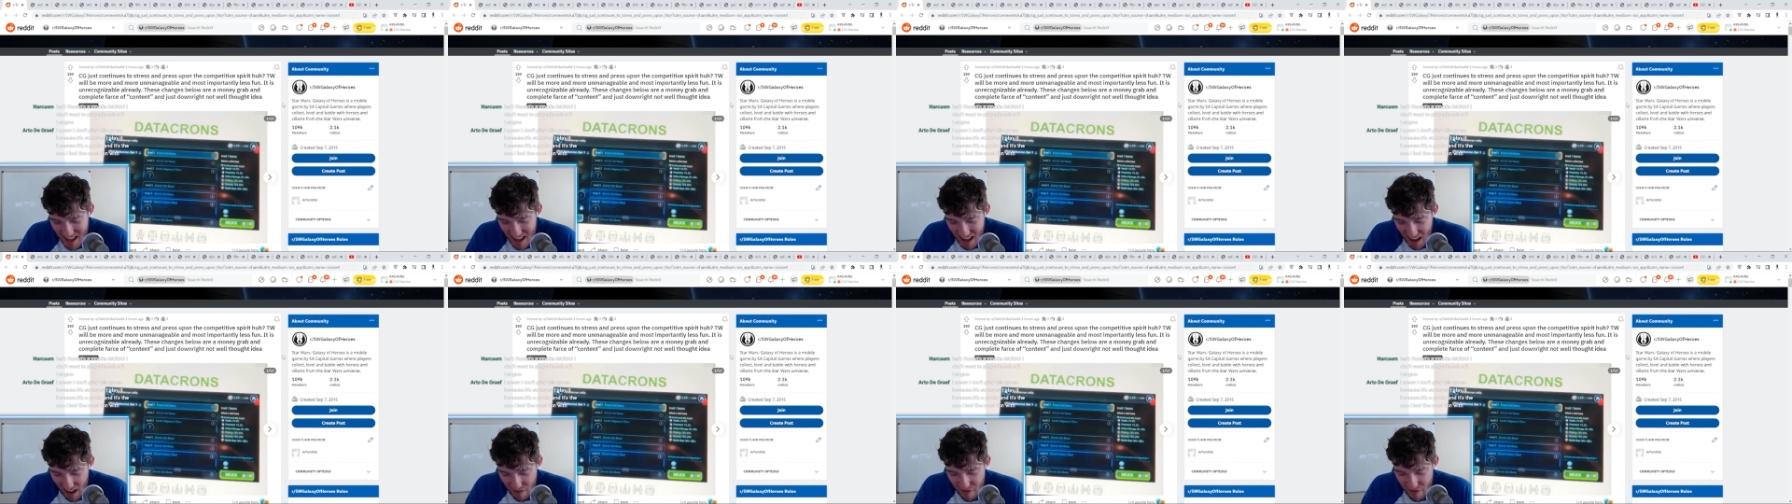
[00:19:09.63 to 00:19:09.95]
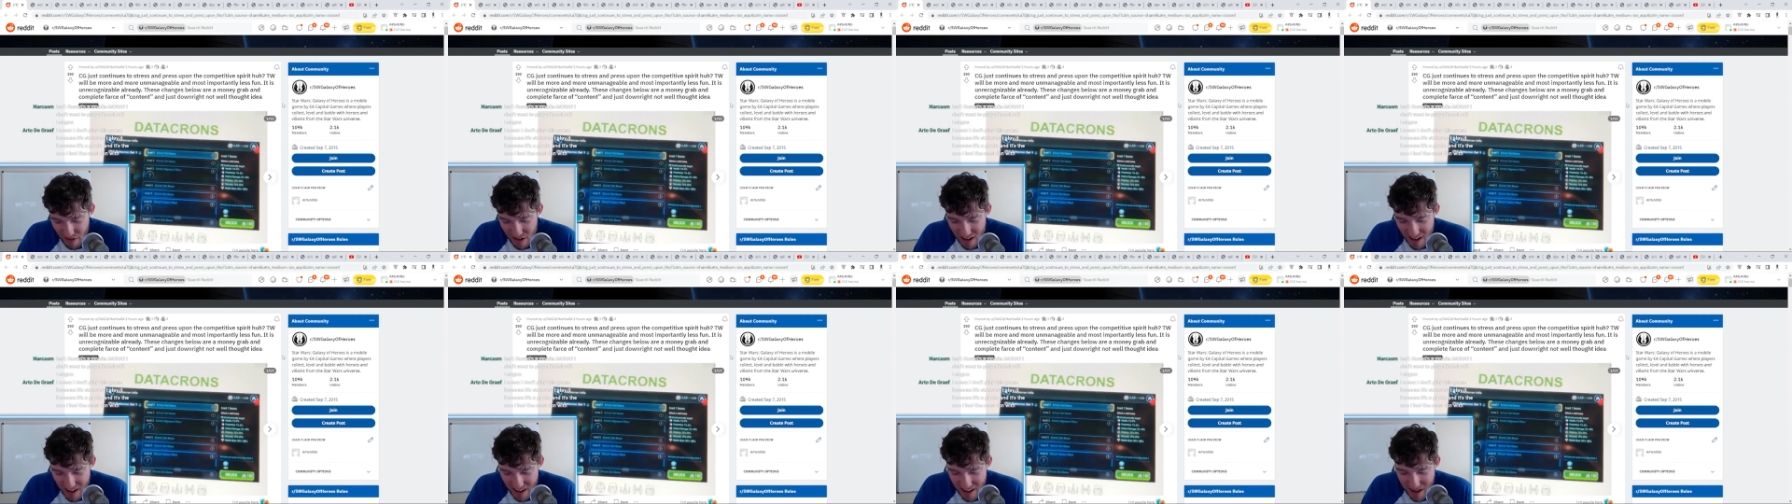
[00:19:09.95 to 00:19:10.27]
I
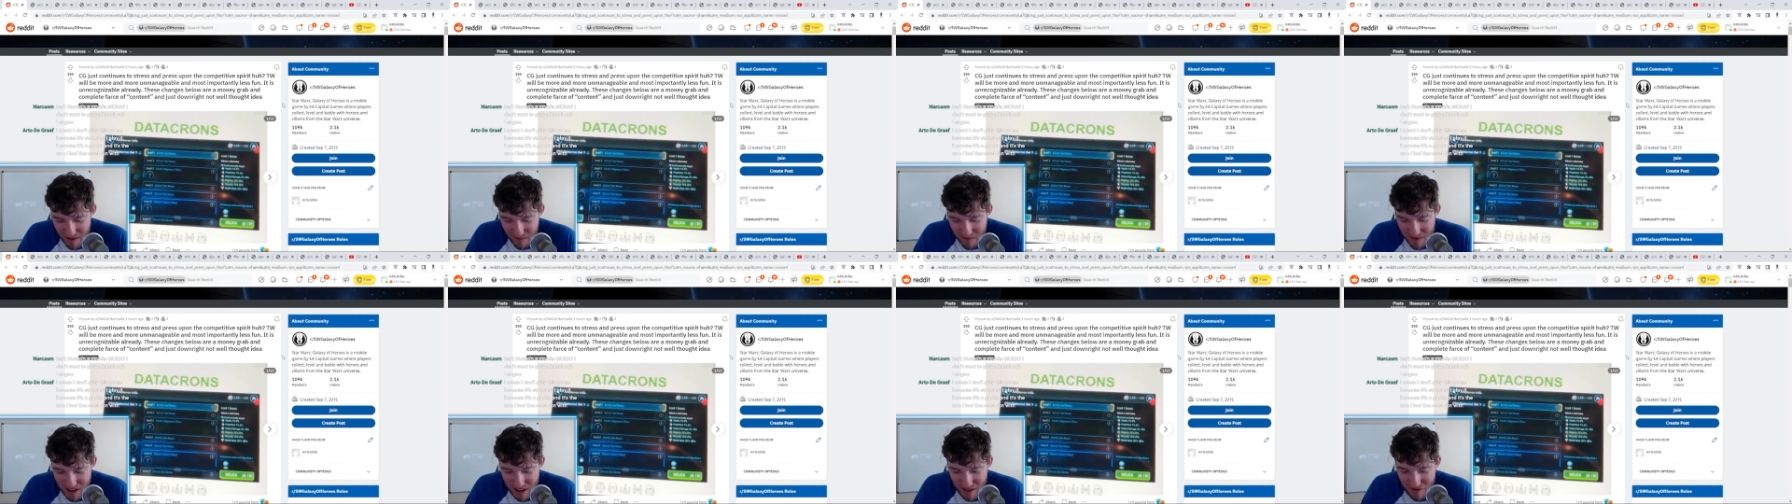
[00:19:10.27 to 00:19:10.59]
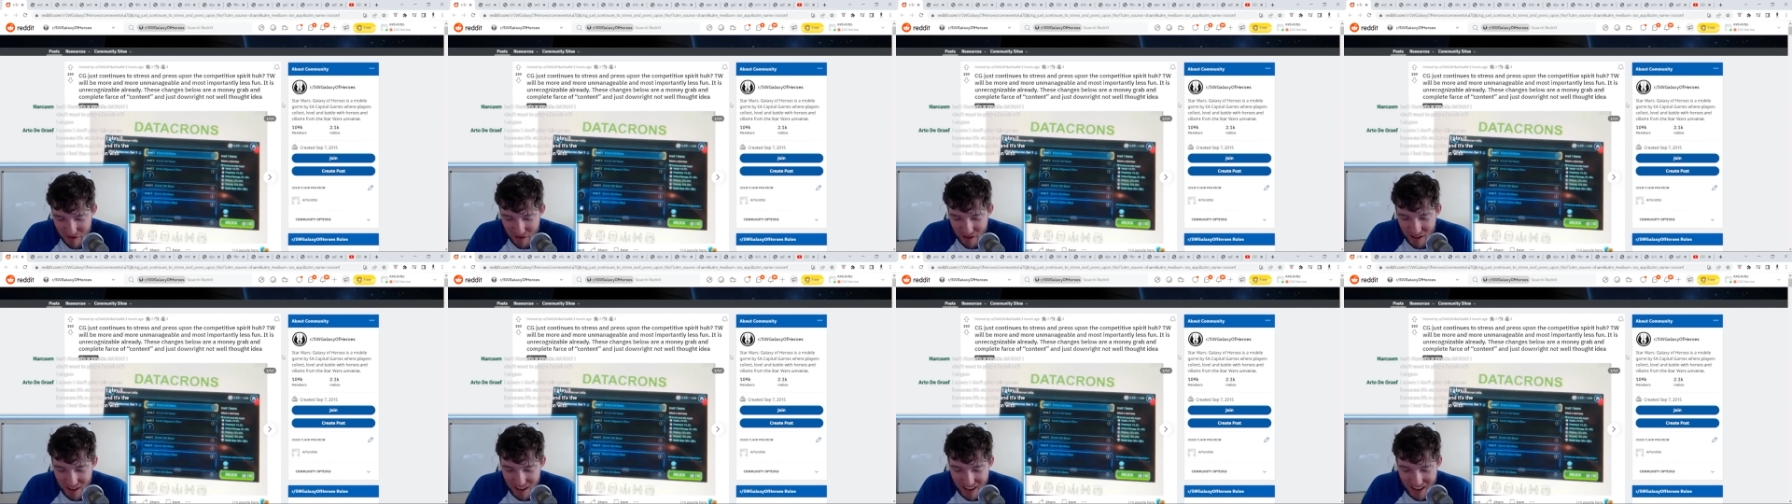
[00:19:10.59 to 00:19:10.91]
feel like I'm
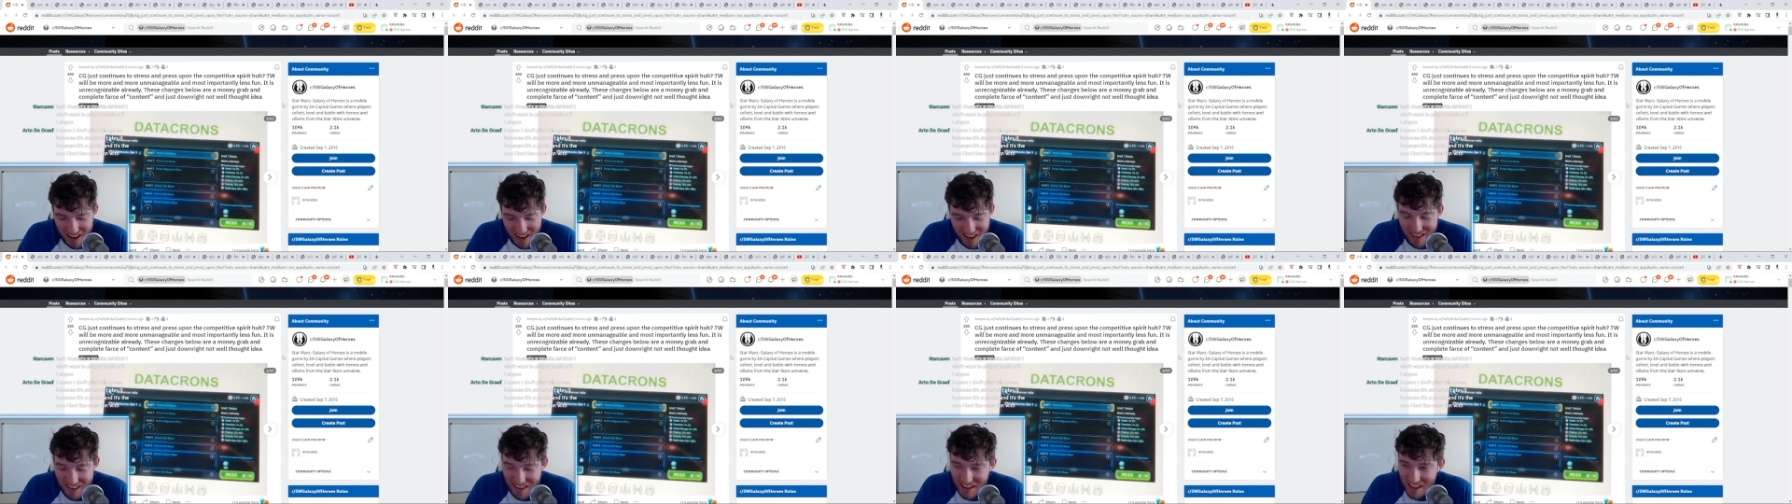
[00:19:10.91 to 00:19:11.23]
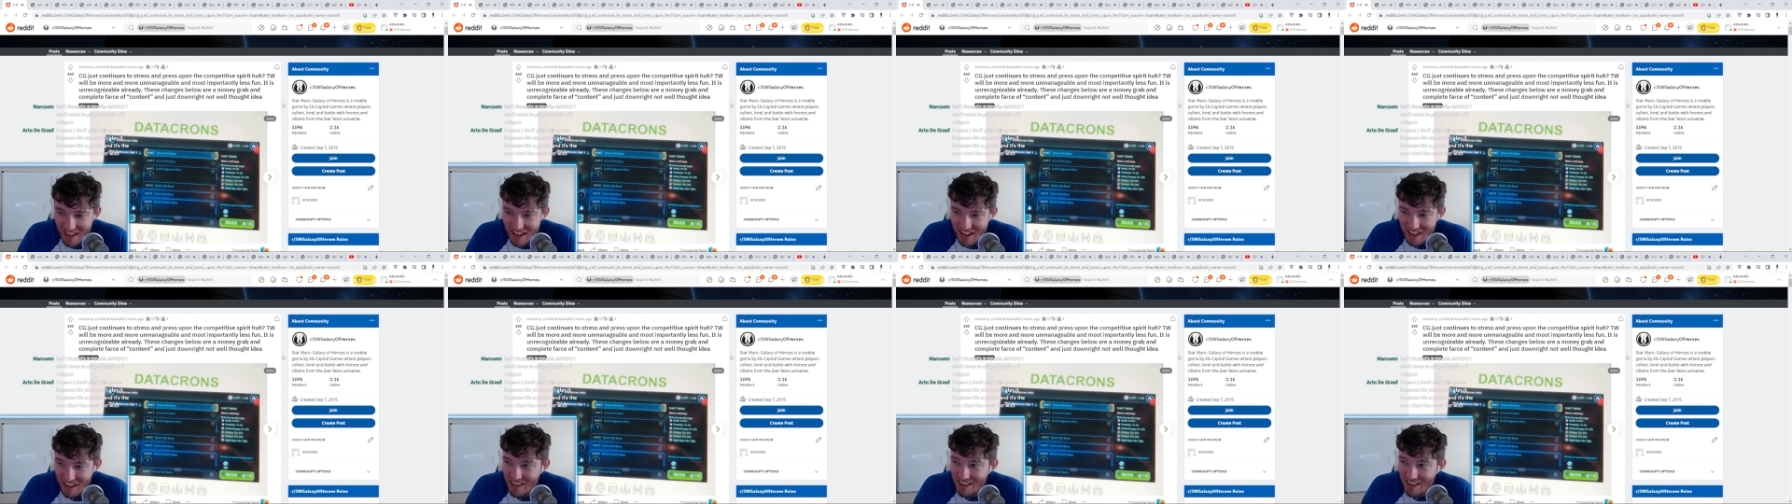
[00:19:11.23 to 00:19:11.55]
definitely in
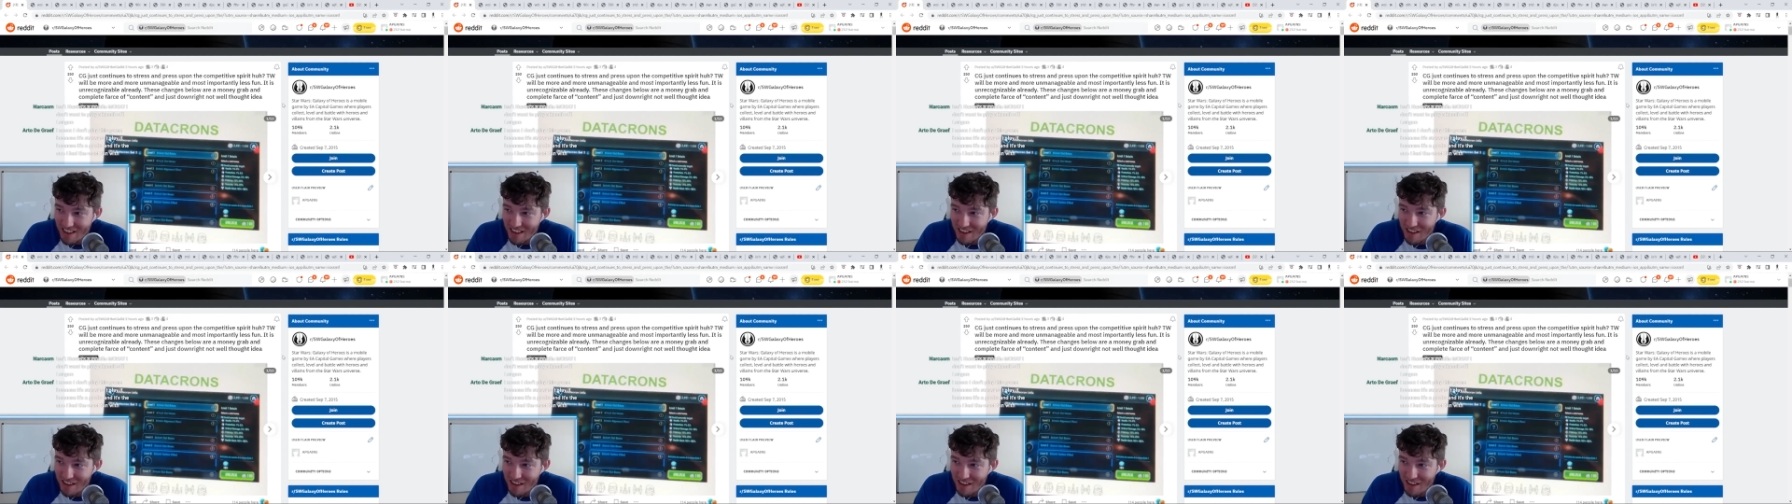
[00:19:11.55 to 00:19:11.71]
like